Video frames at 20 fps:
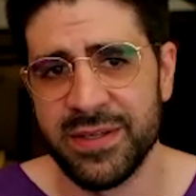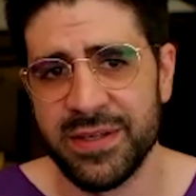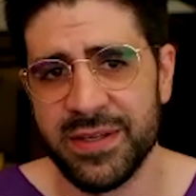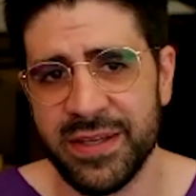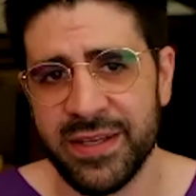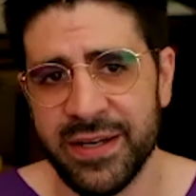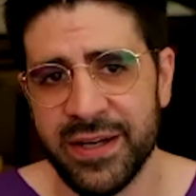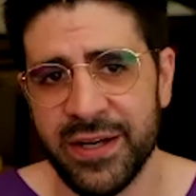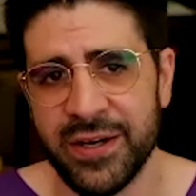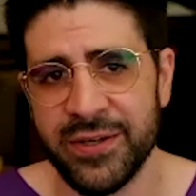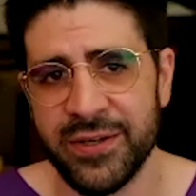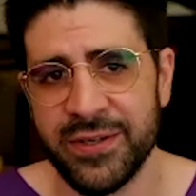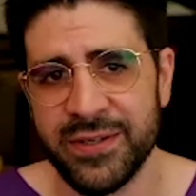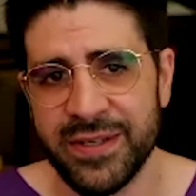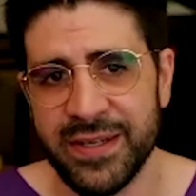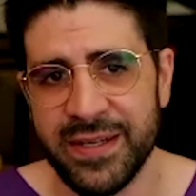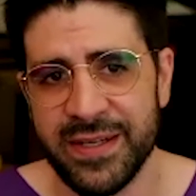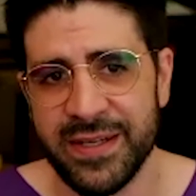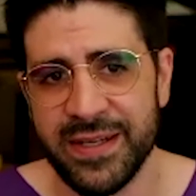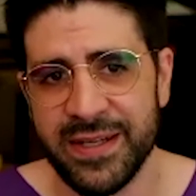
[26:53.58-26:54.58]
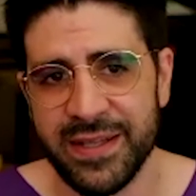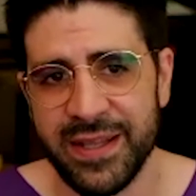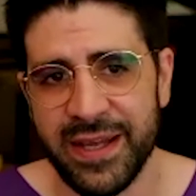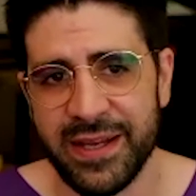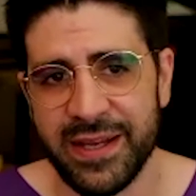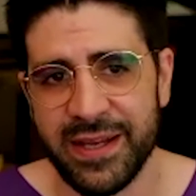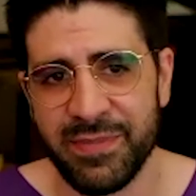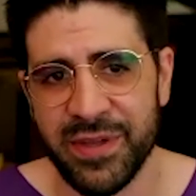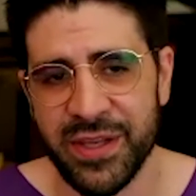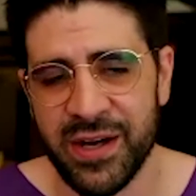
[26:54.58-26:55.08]
you know
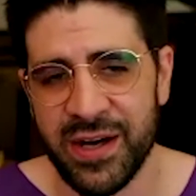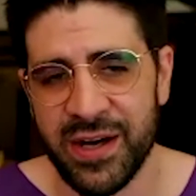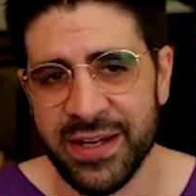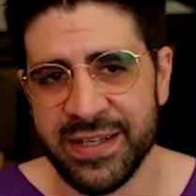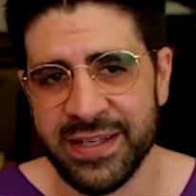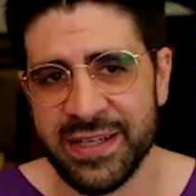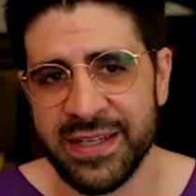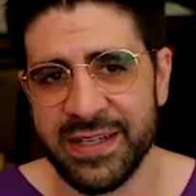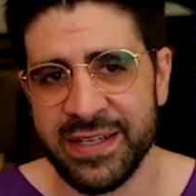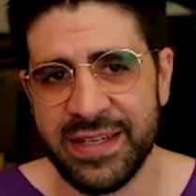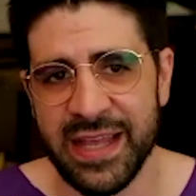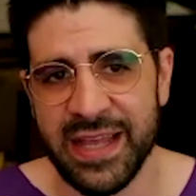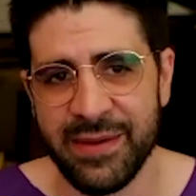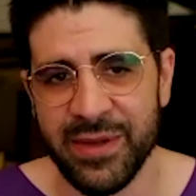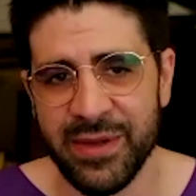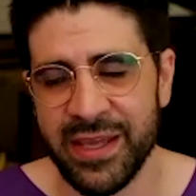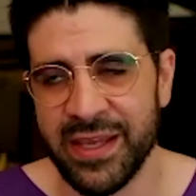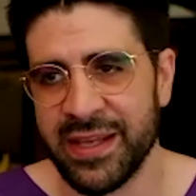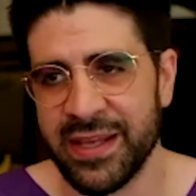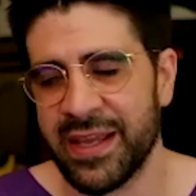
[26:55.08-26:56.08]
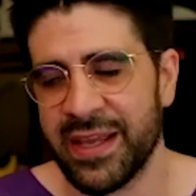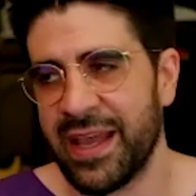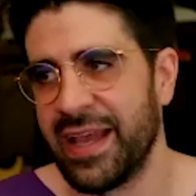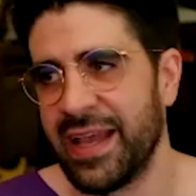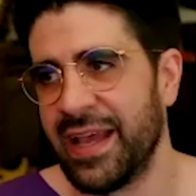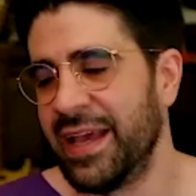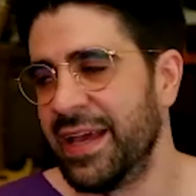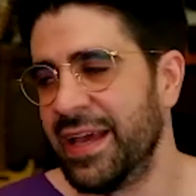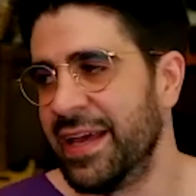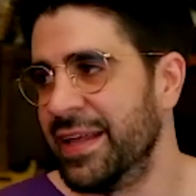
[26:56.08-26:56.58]
like beyond condemning
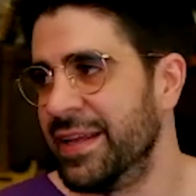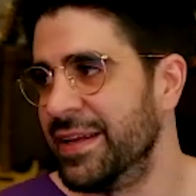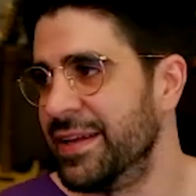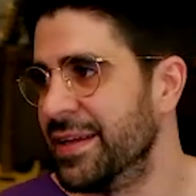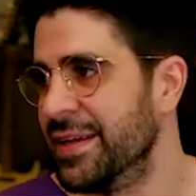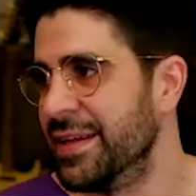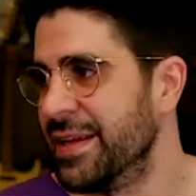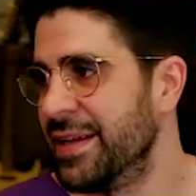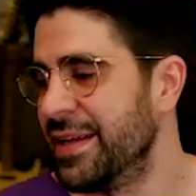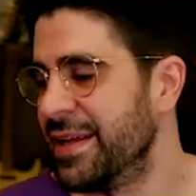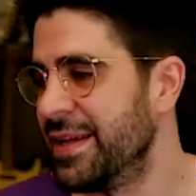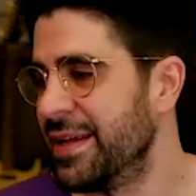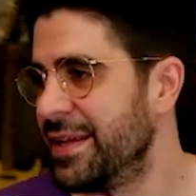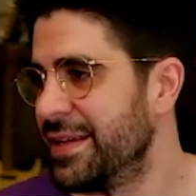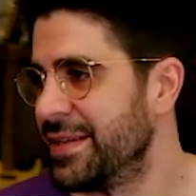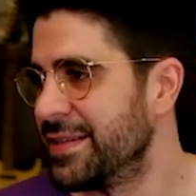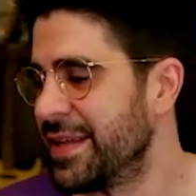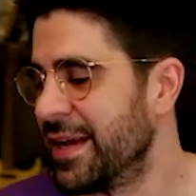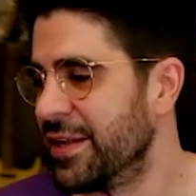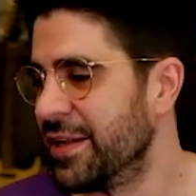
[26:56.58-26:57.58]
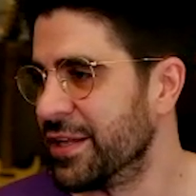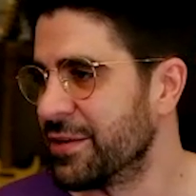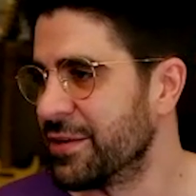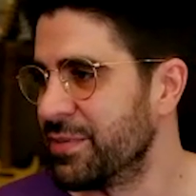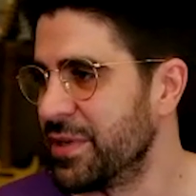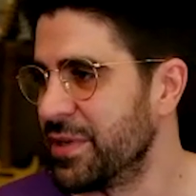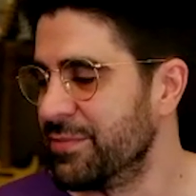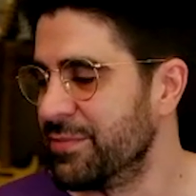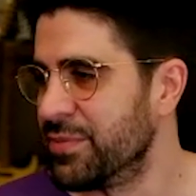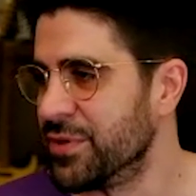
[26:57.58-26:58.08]
and telling
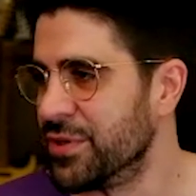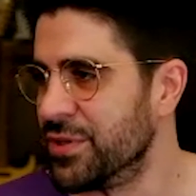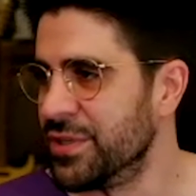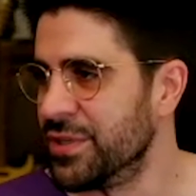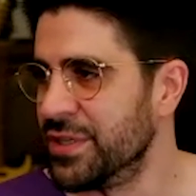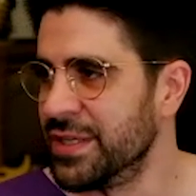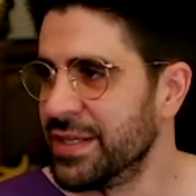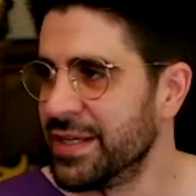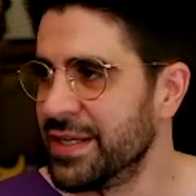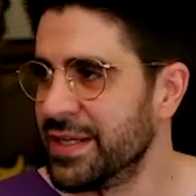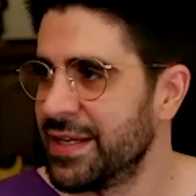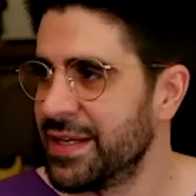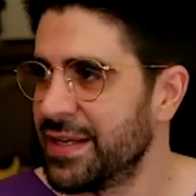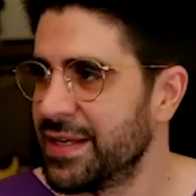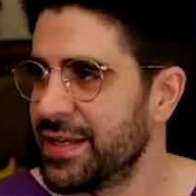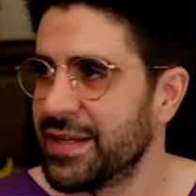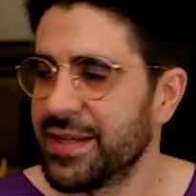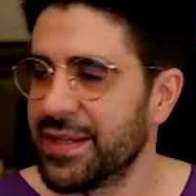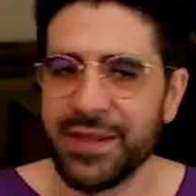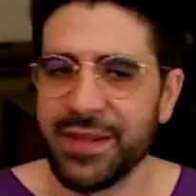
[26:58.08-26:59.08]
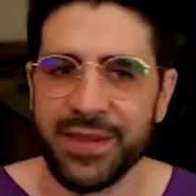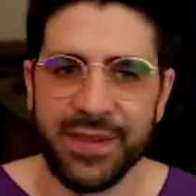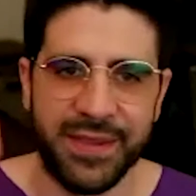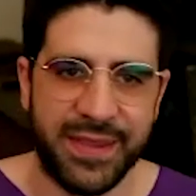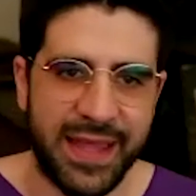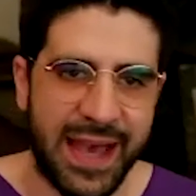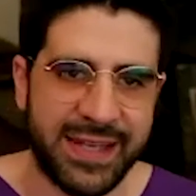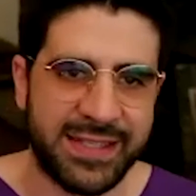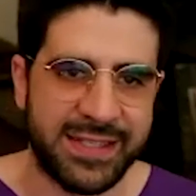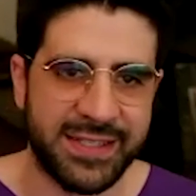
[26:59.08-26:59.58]
people
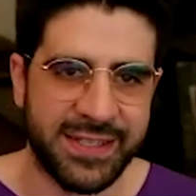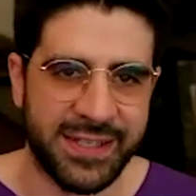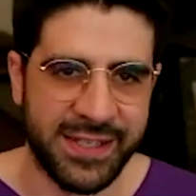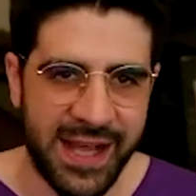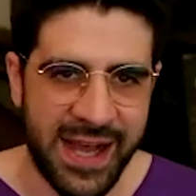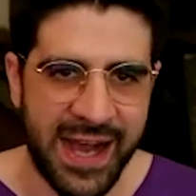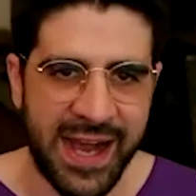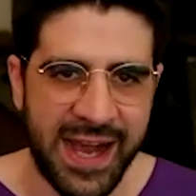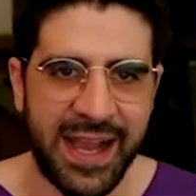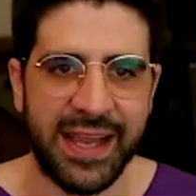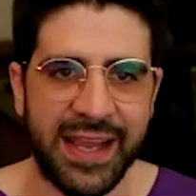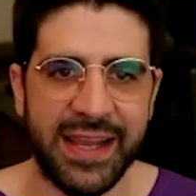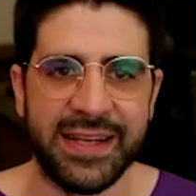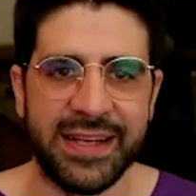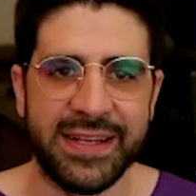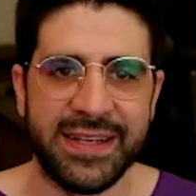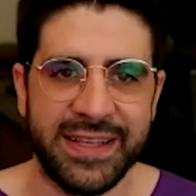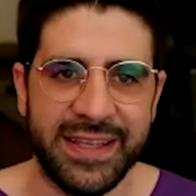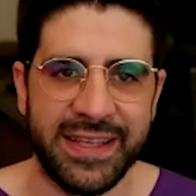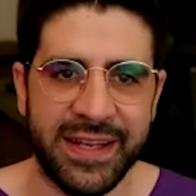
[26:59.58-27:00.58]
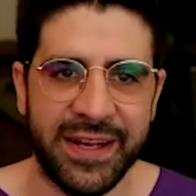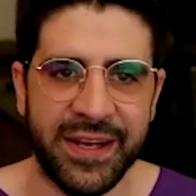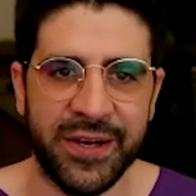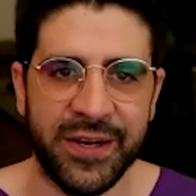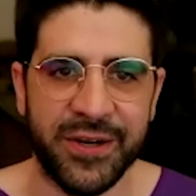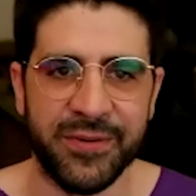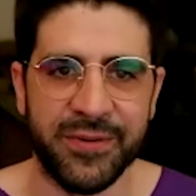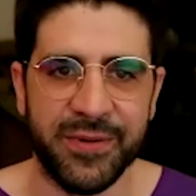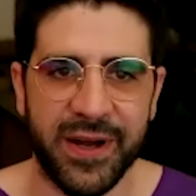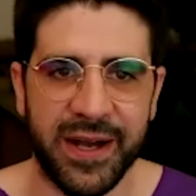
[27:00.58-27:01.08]
that's a lie you
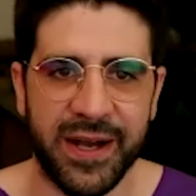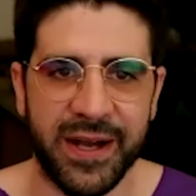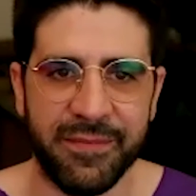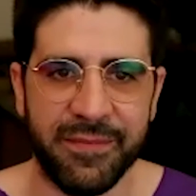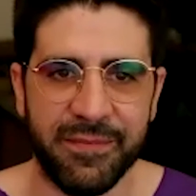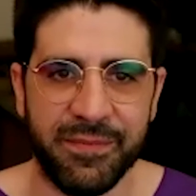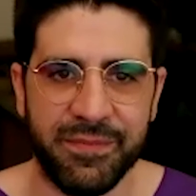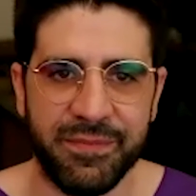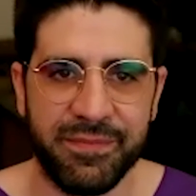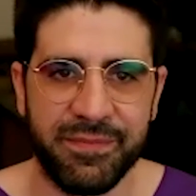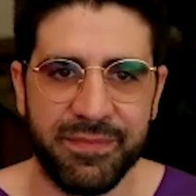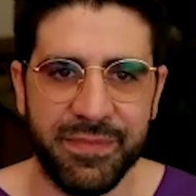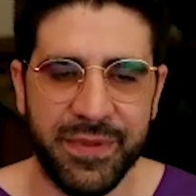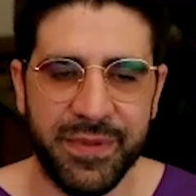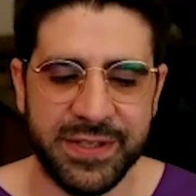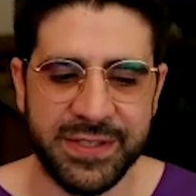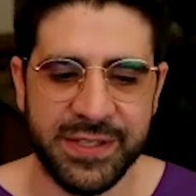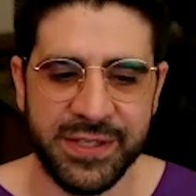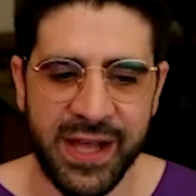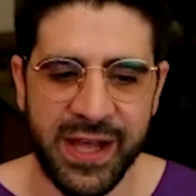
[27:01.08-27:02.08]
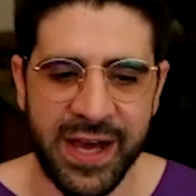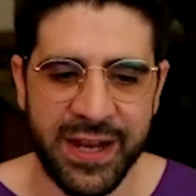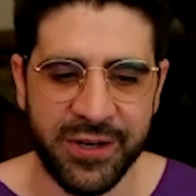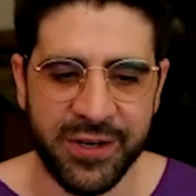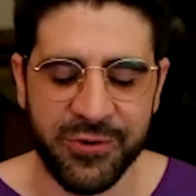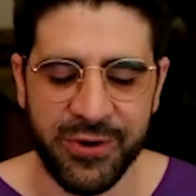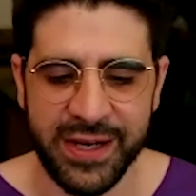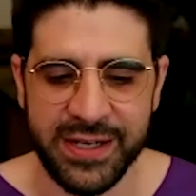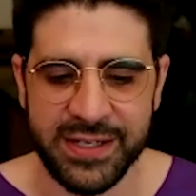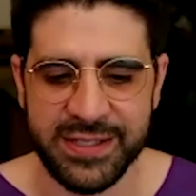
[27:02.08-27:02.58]
know uh, there's a lot of
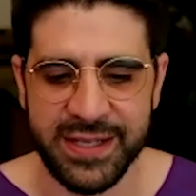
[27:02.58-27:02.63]
great